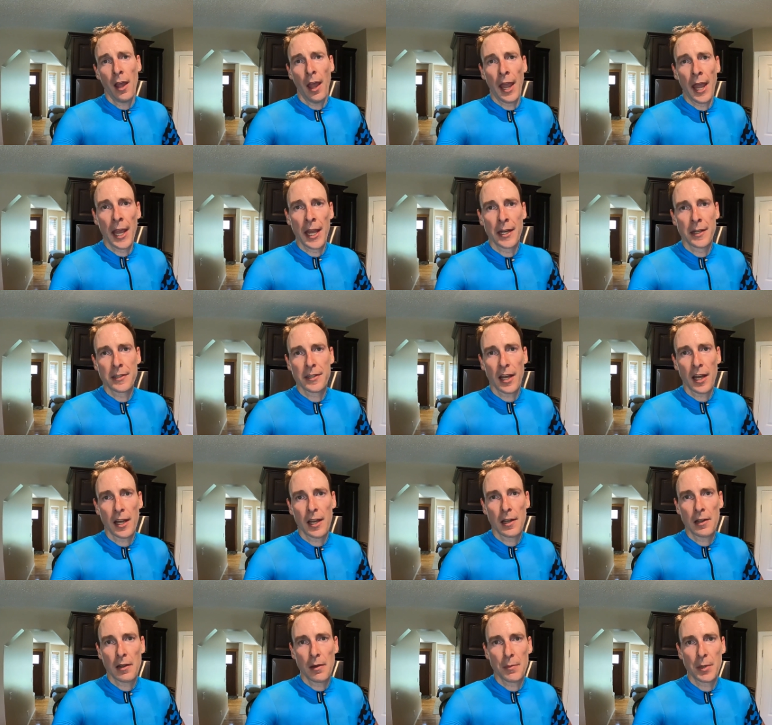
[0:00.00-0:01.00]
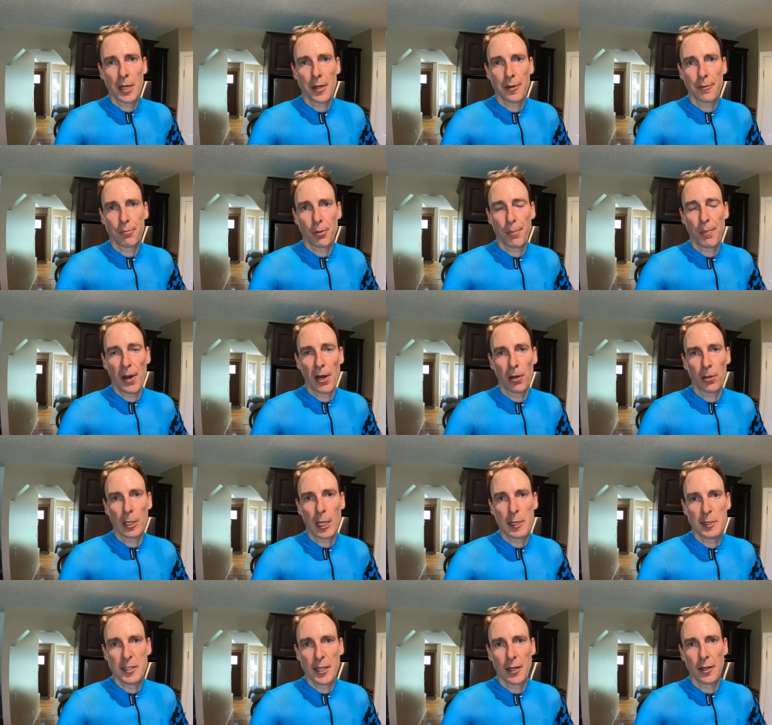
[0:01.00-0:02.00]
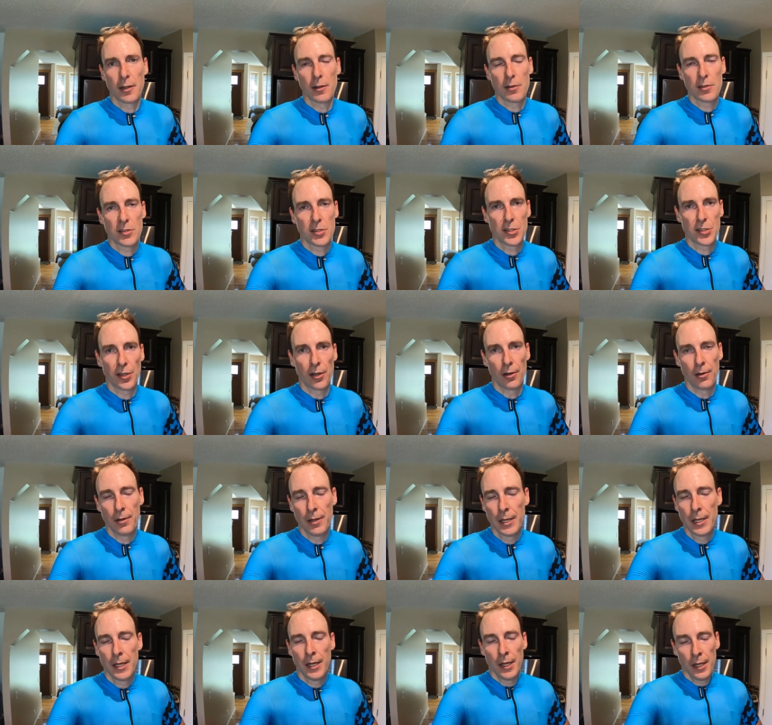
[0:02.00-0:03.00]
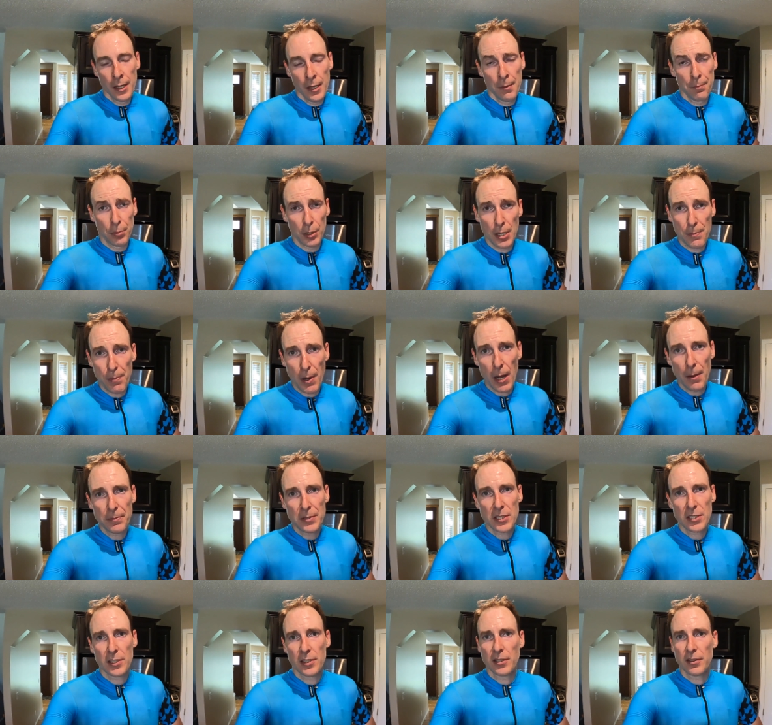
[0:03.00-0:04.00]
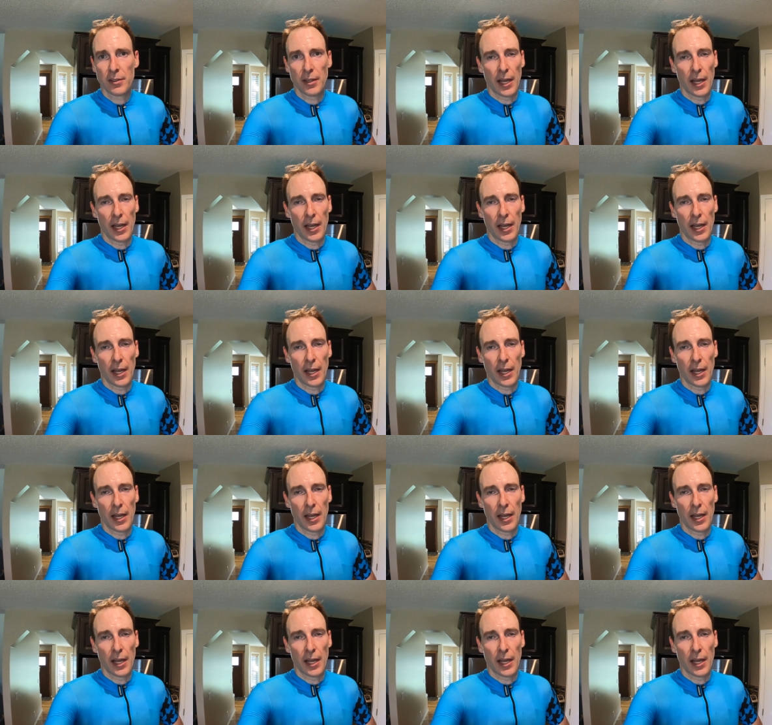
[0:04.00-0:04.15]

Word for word: and uh, I'm gonna prepare a late dinner. So, pretty pumped.